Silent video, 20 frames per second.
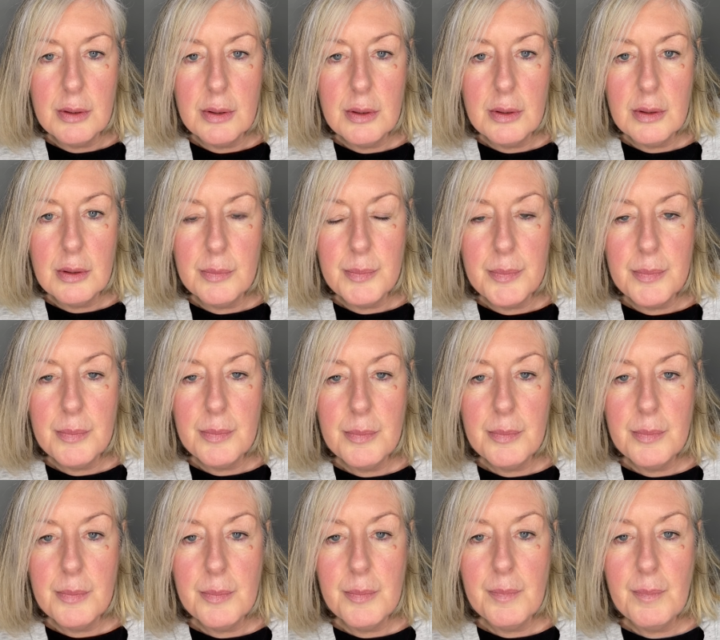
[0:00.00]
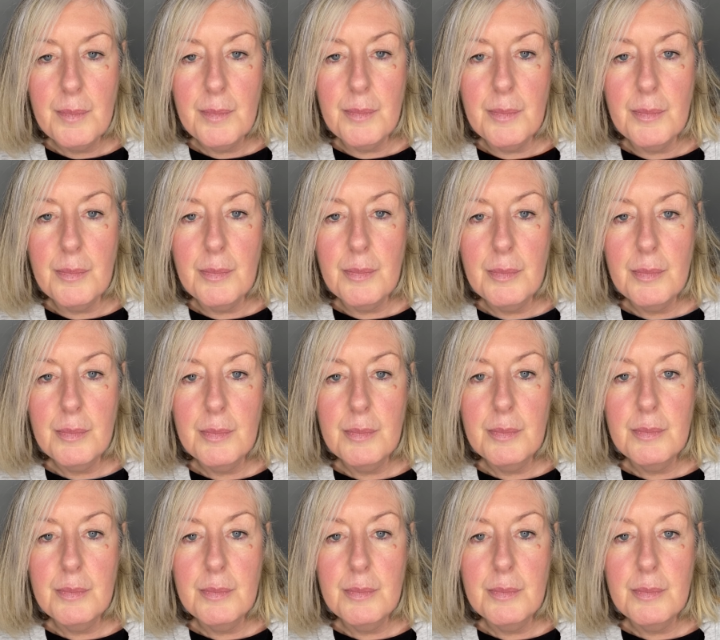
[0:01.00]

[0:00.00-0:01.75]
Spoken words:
(silence)